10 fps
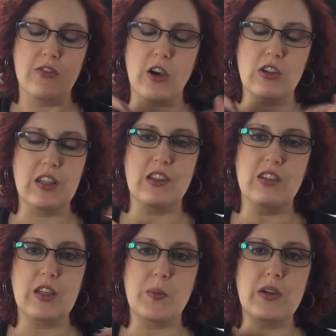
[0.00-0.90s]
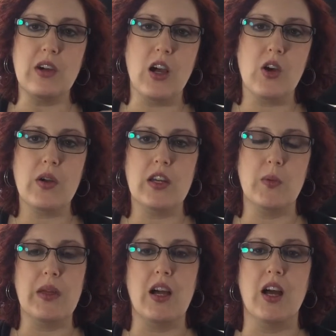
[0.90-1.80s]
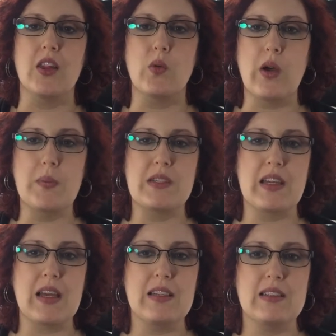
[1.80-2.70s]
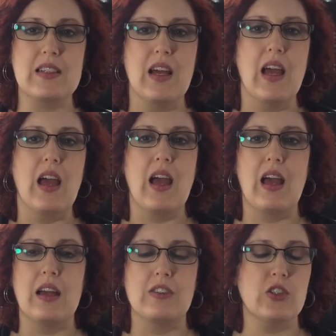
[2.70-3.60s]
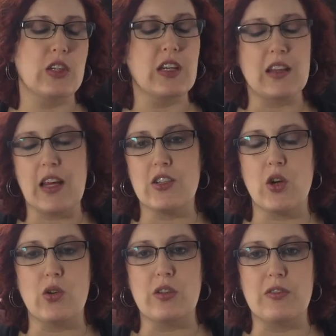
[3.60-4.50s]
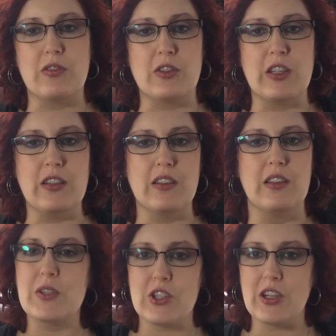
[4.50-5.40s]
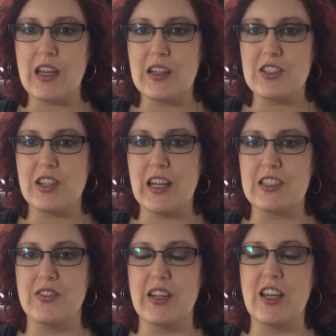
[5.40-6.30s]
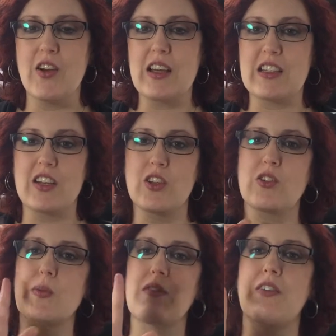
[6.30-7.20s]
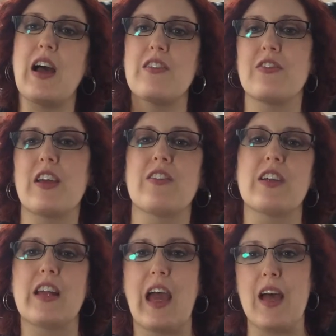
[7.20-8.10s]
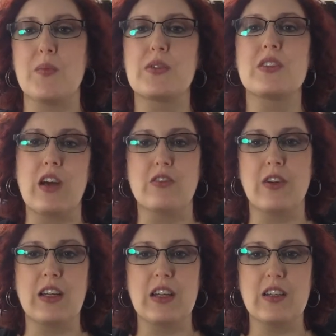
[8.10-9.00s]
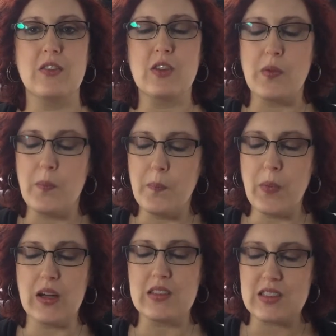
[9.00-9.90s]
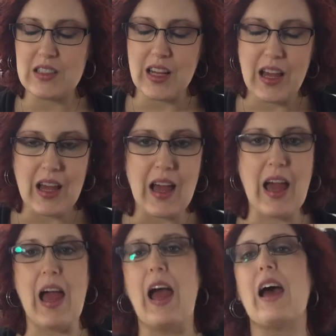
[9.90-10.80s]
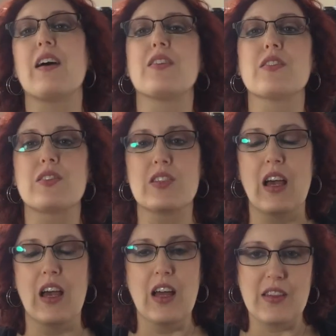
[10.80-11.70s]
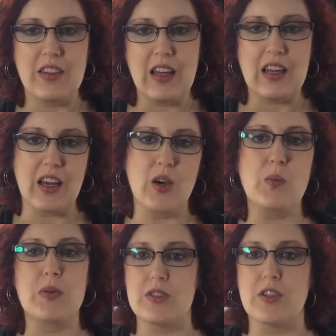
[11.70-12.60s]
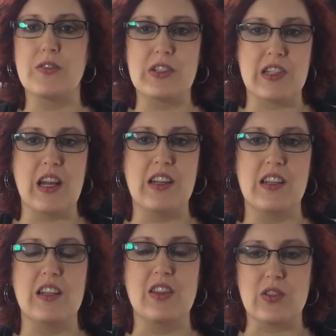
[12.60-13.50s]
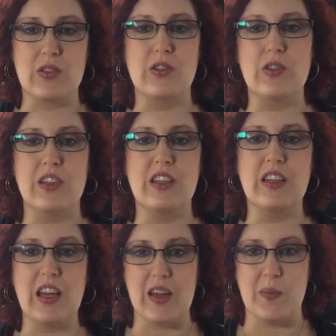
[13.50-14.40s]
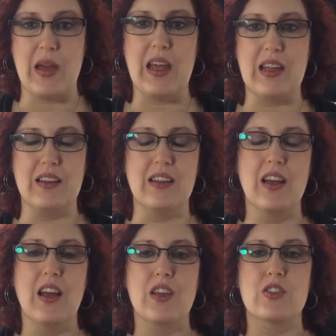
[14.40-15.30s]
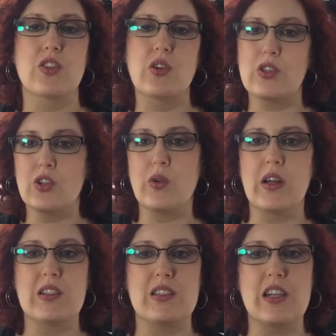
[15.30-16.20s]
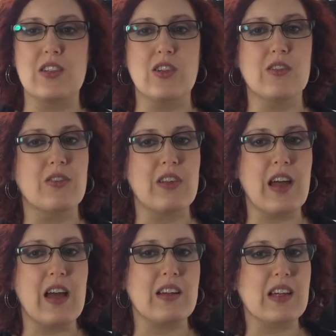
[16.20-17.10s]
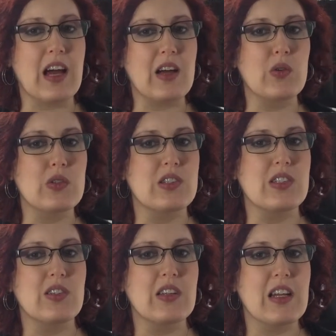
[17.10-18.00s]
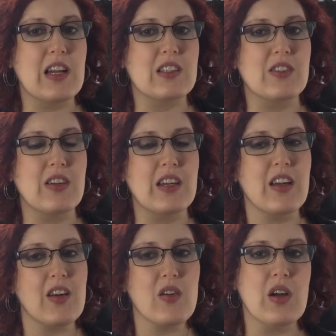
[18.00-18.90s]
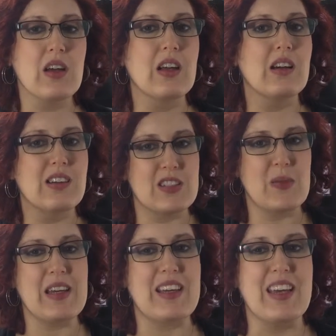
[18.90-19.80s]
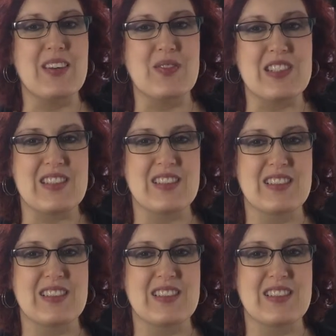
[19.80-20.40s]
following the link below. It'll be on the website, and you can get that totally for free. Be sure to catch the next video as I go through my 5 favorite apps, crowdfunding must-haves. They help preserve your sanity through the campaign, so you'll want to stay tuned for that. I will see you in the next video. Let's make games.